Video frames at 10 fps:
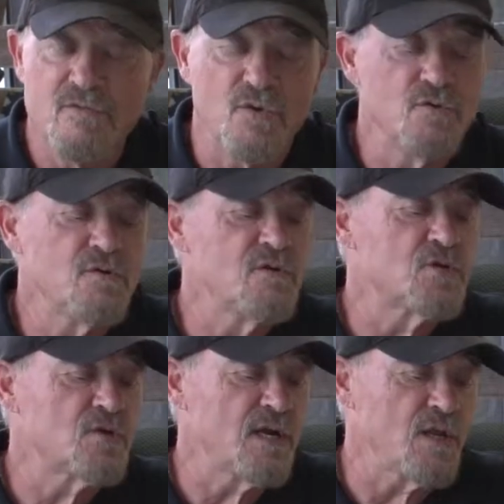You do the
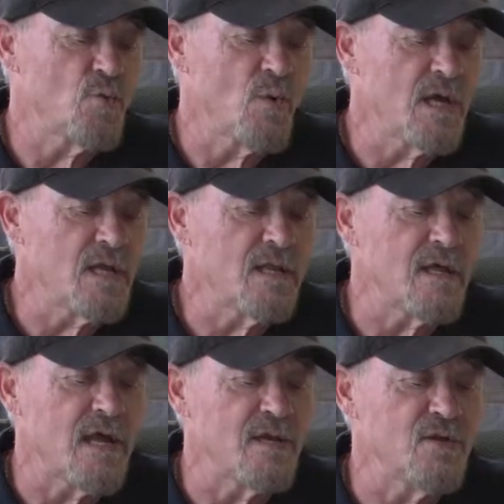training well
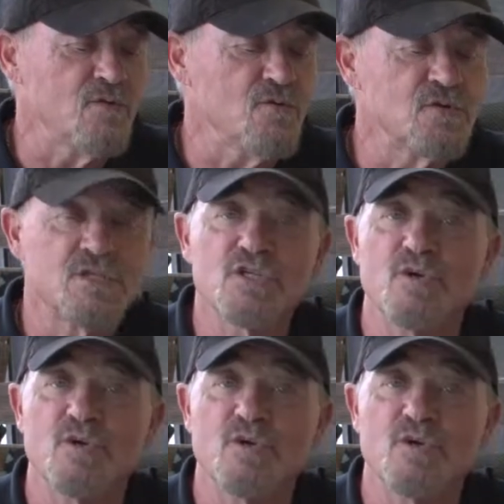and you use this